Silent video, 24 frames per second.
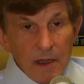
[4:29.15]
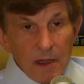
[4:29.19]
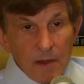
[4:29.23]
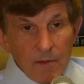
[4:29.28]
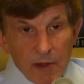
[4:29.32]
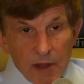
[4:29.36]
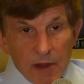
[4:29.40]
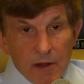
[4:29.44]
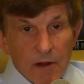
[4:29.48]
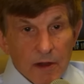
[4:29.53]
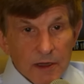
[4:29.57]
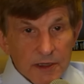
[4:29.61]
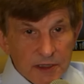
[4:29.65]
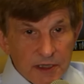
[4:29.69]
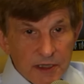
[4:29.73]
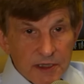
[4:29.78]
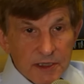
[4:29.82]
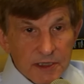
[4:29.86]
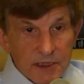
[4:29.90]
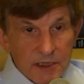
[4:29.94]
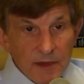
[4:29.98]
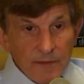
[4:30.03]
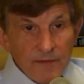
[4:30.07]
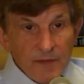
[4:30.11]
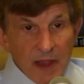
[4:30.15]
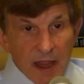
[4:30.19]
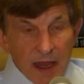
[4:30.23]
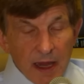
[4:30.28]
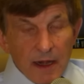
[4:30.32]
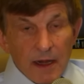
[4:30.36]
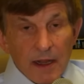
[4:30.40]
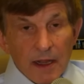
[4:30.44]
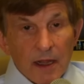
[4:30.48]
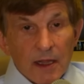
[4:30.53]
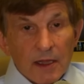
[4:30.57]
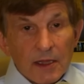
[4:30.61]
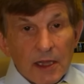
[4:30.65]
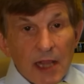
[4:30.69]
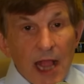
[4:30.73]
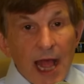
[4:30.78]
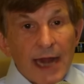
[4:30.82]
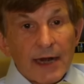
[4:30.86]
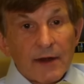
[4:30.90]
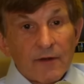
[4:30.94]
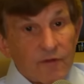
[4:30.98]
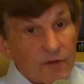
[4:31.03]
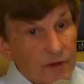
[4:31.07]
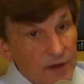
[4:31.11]
because it's hitting a
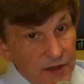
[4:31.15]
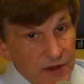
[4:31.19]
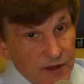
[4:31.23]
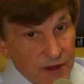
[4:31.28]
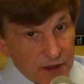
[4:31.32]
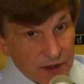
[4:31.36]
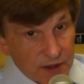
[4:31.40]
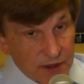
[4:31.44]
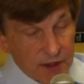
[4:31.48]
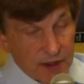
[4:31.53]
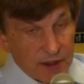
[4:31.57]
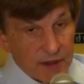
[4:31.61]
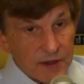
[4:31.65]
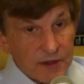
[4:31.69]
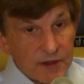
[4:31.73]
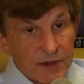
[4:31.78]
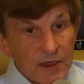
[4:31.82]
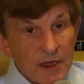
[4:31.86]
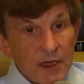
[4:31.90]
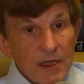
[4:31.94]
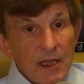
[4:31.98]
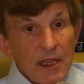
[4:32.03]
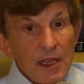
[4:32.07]
lot of resistance